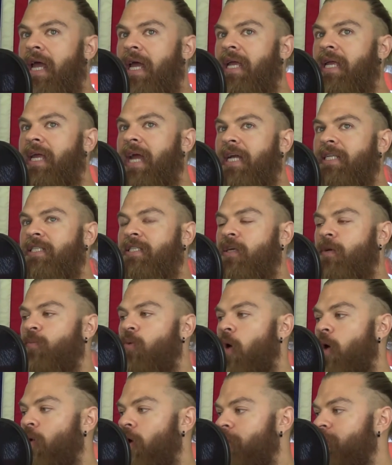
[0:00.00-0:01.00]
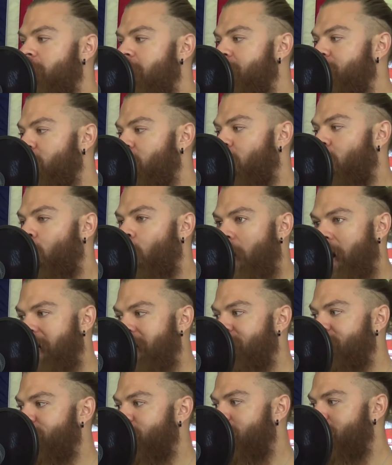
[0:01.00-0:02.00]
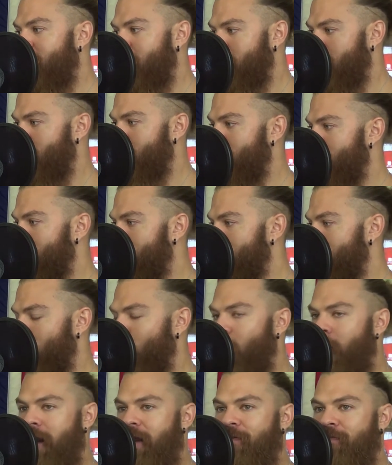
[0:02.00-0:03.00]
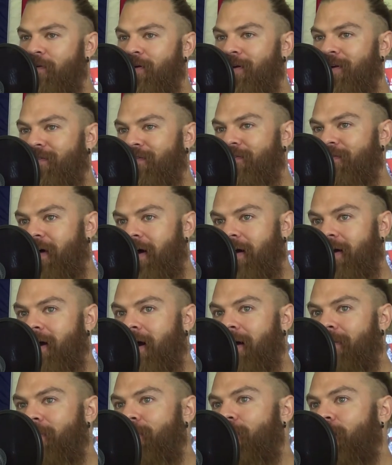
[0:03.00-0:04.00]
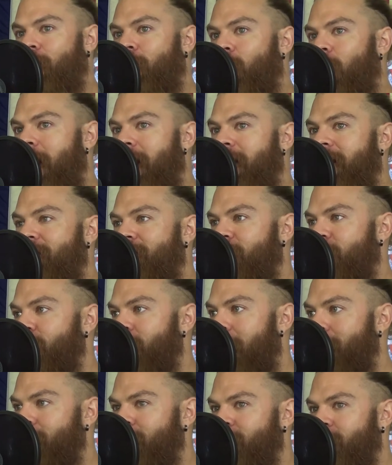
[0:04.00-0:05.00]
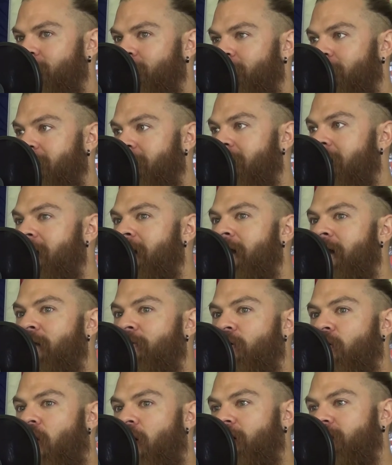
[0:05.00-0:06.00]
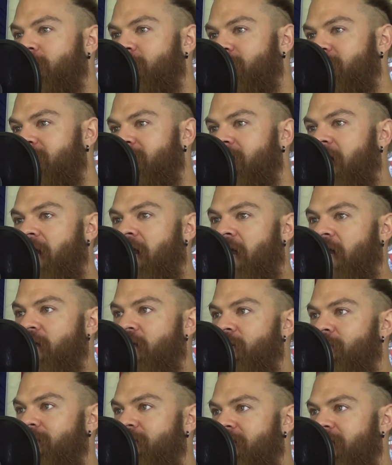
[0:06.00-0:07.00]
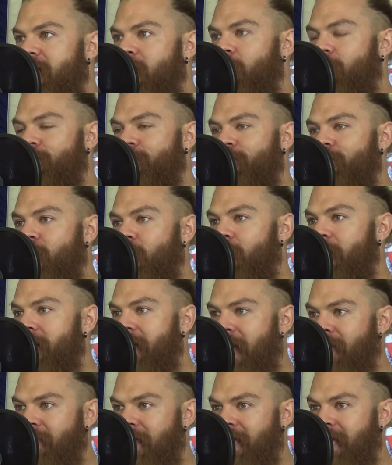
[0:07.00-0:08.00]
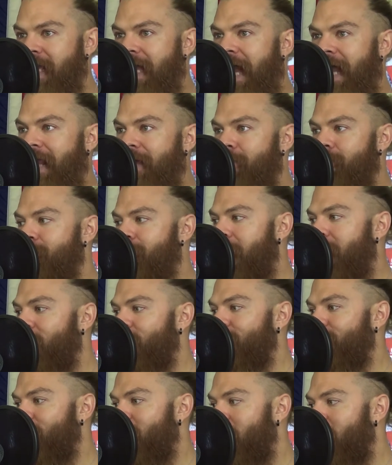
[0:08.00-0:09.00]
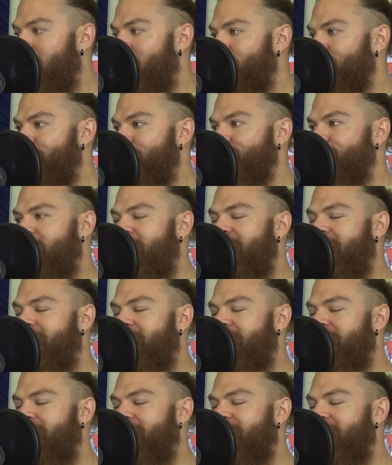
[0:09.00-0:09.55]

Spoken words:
it gets to the point where people are waiting for you to lose. They're waiting for you to fuck up. They're waiting for their opportunity. They're also studying you and seeing what you're doing and then getting better. They're hungry. They're